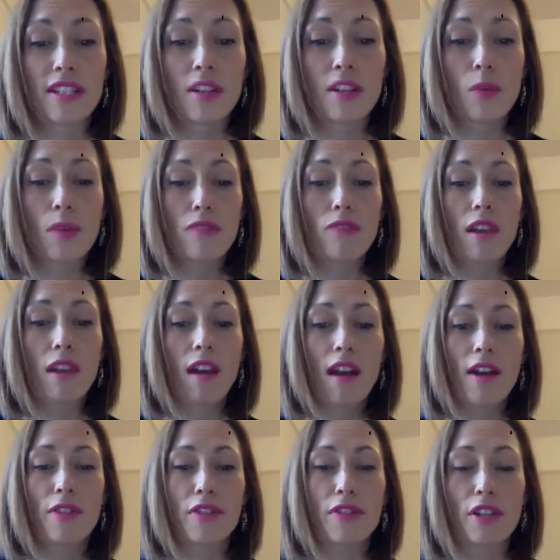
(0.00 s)
so we
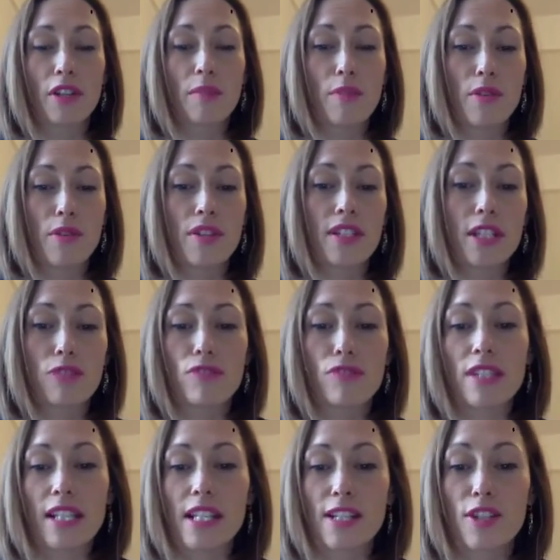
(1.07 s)
rely on the community's
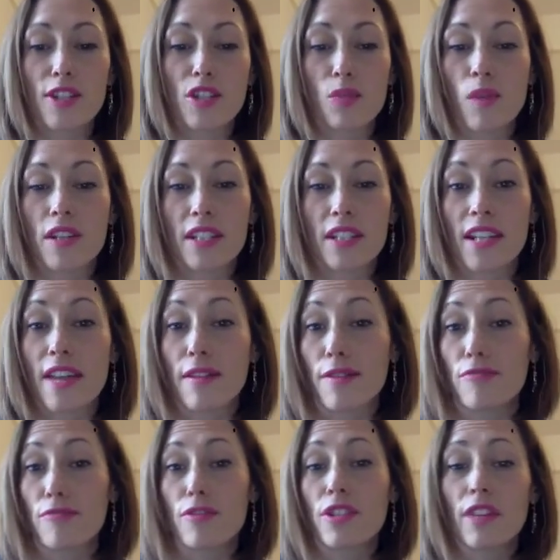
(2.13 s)
resilience to work together
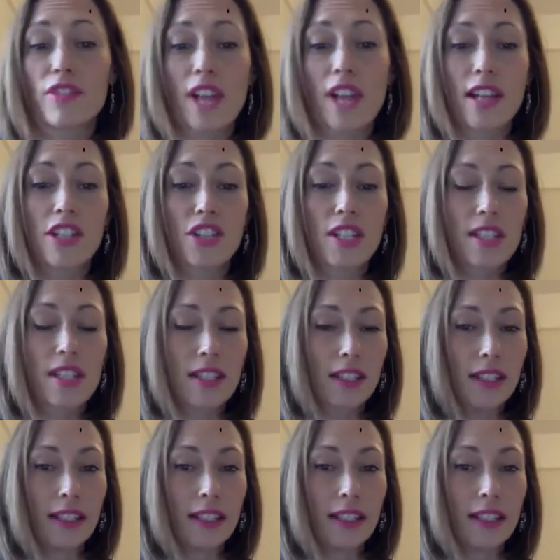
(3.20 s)
through tough challenges.